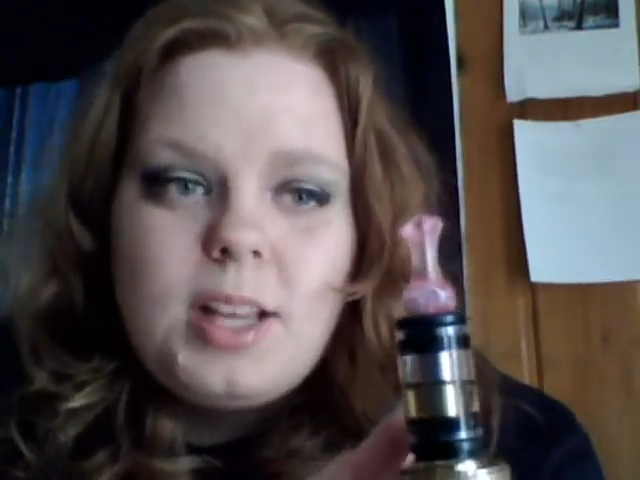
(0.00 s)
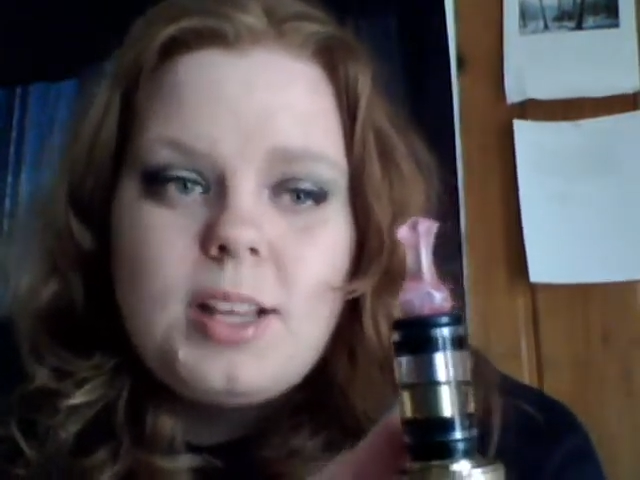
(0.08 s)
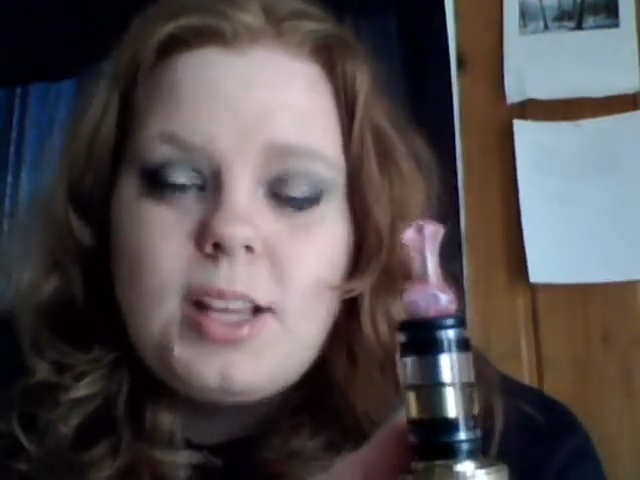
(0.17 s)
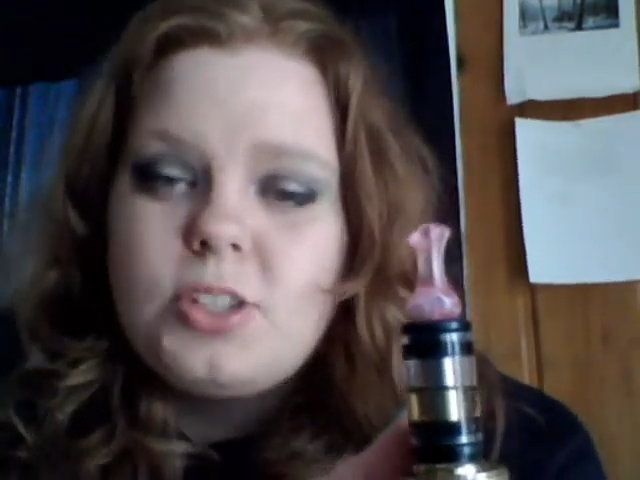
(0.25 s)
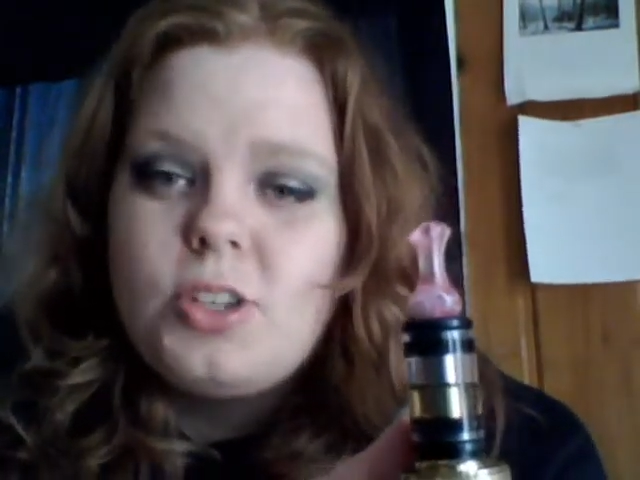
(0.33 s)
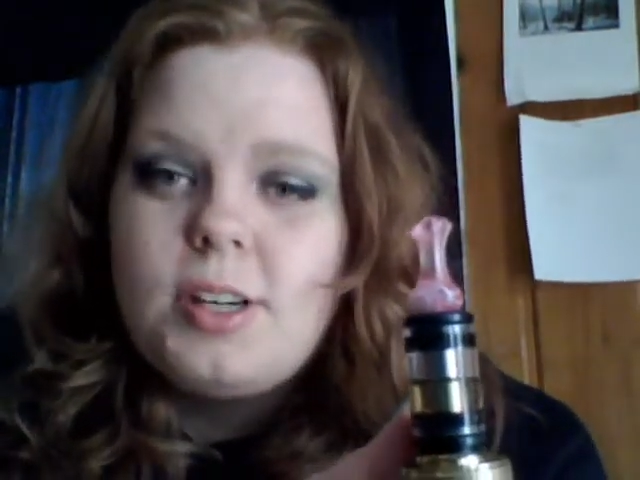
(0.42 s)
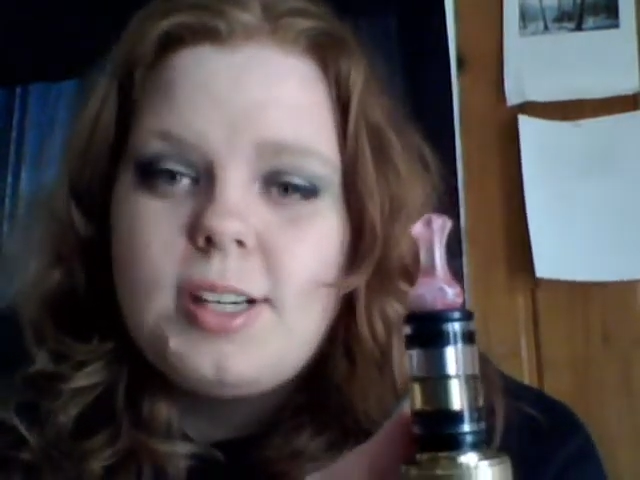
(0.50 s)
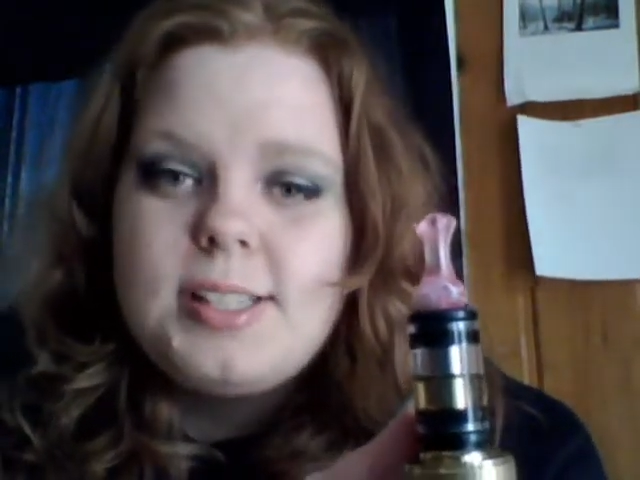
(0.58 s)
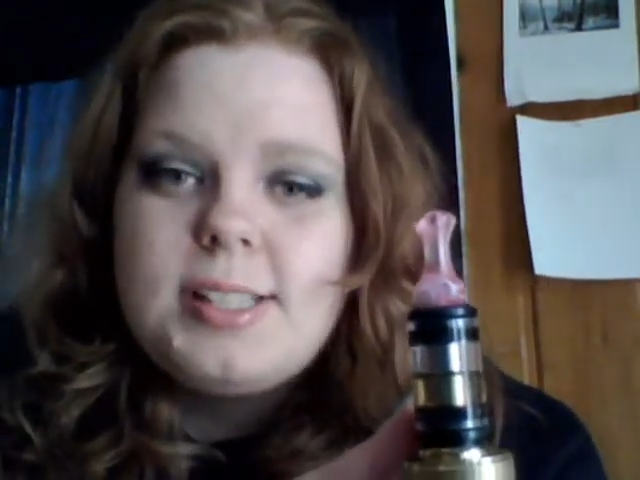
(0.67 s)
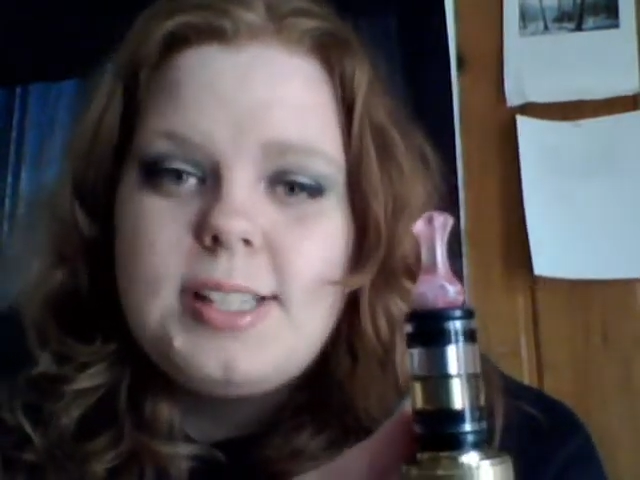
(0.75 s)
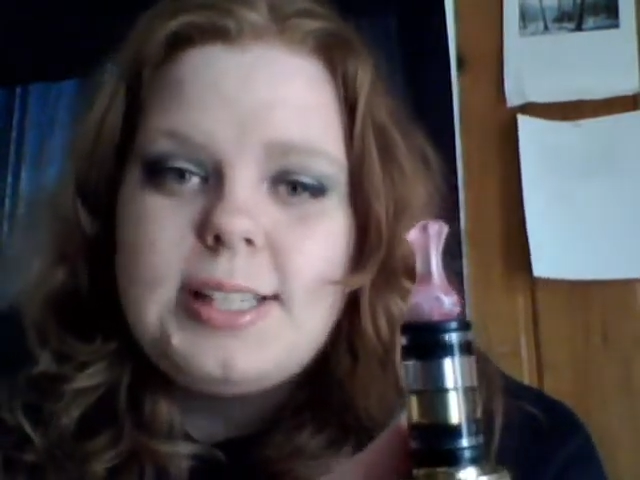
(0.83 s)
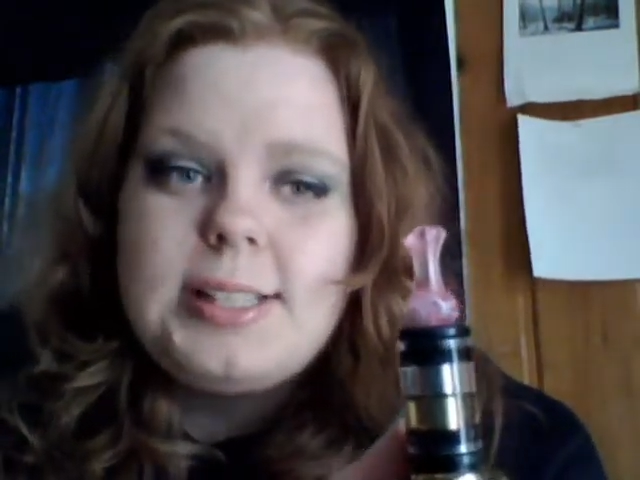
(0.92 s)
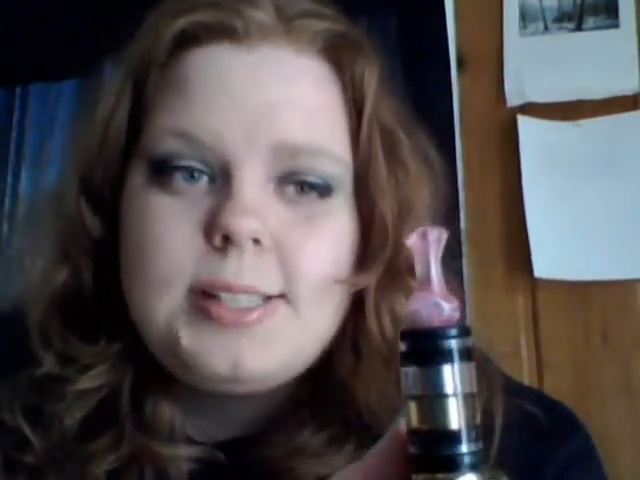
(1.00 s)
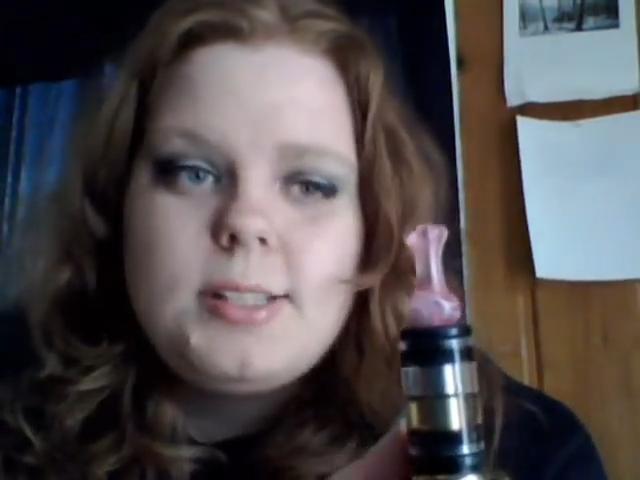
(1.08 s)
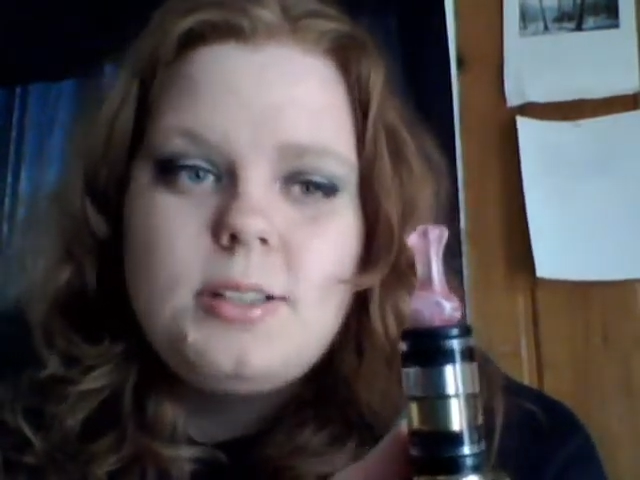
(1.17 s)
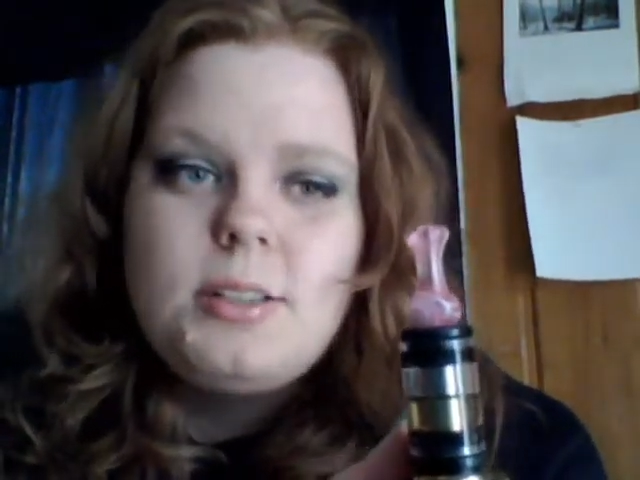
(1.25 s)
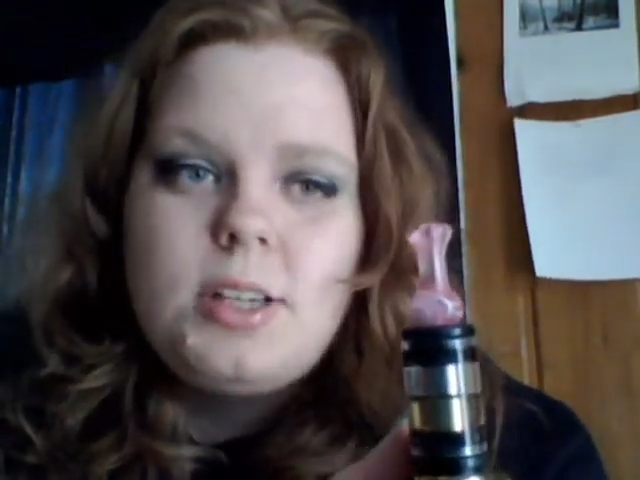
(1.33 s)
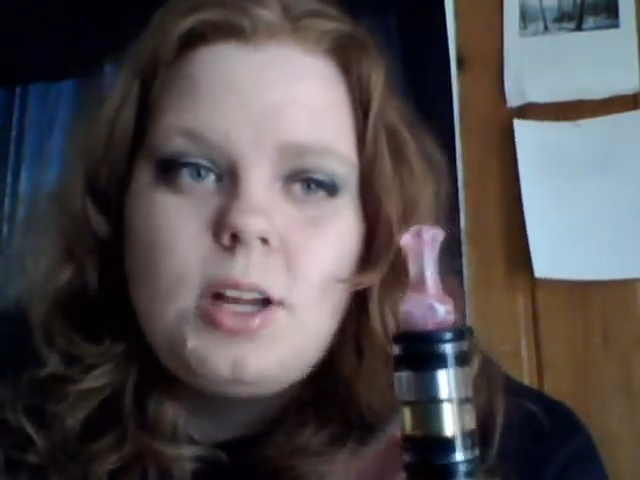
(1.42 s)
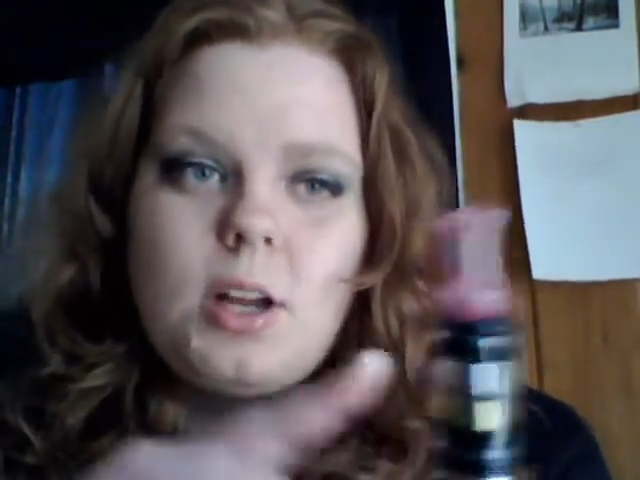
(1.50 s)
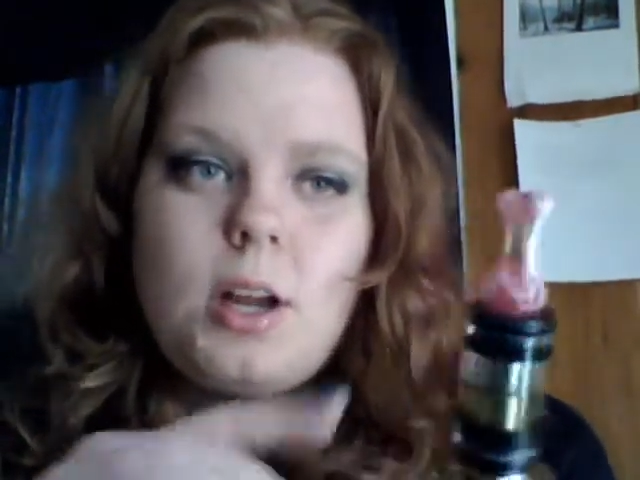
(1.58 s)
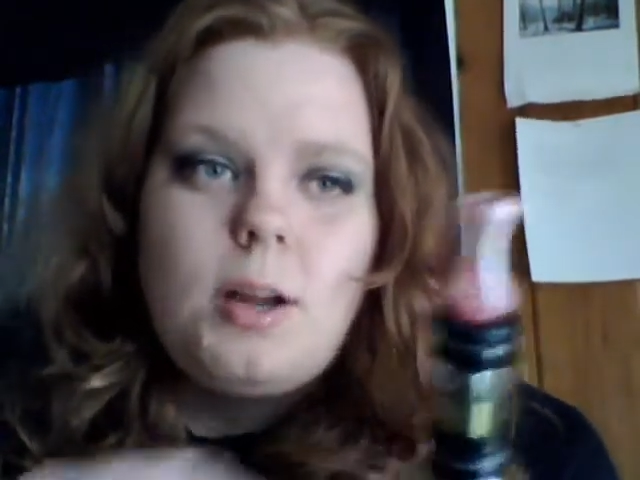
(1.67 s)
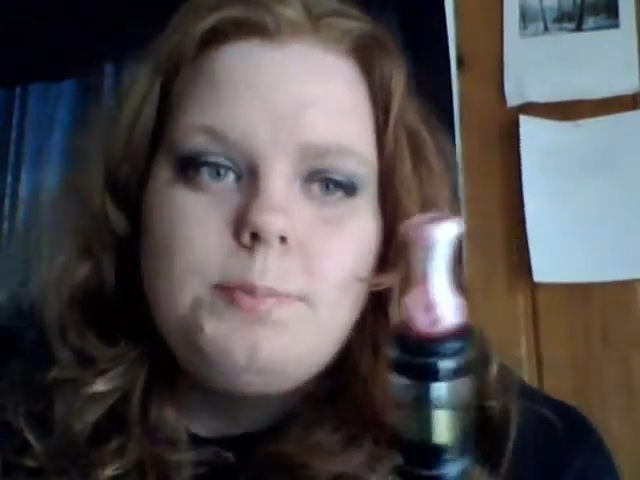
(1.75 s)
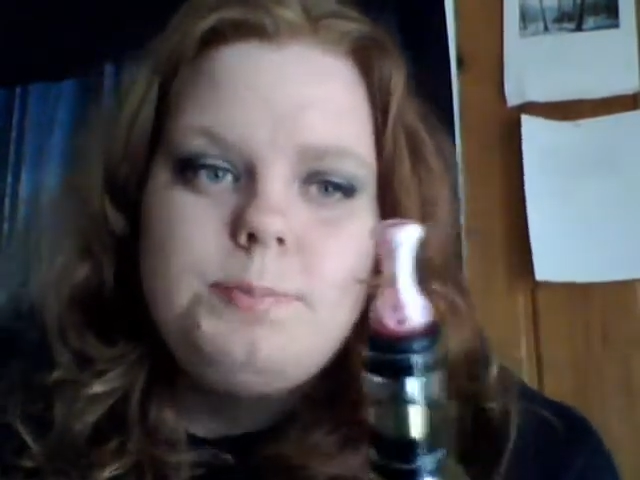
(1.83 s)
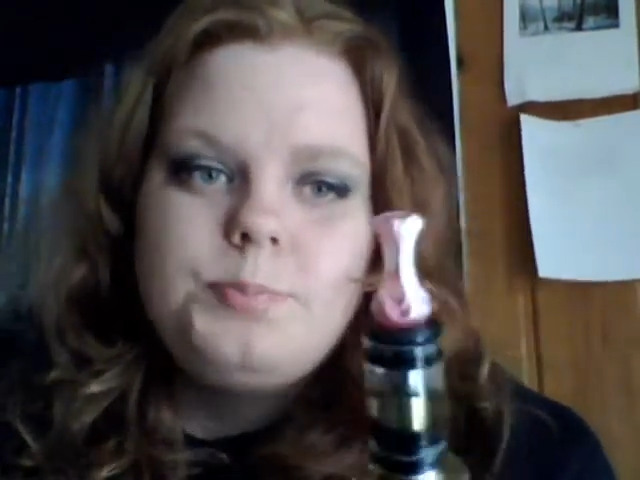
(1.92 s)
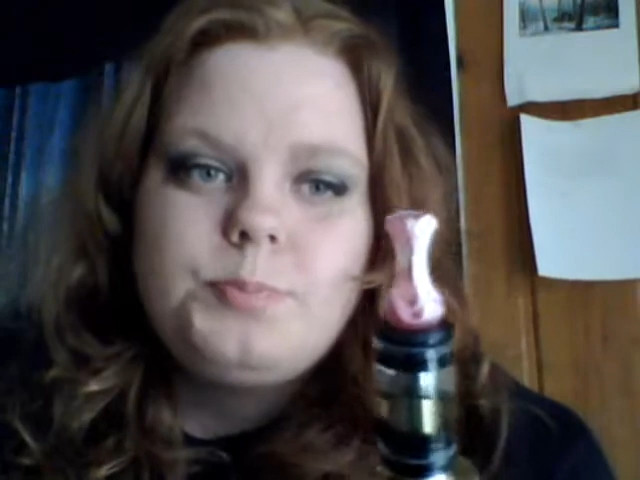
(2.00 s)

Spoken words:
electronicsticks.com,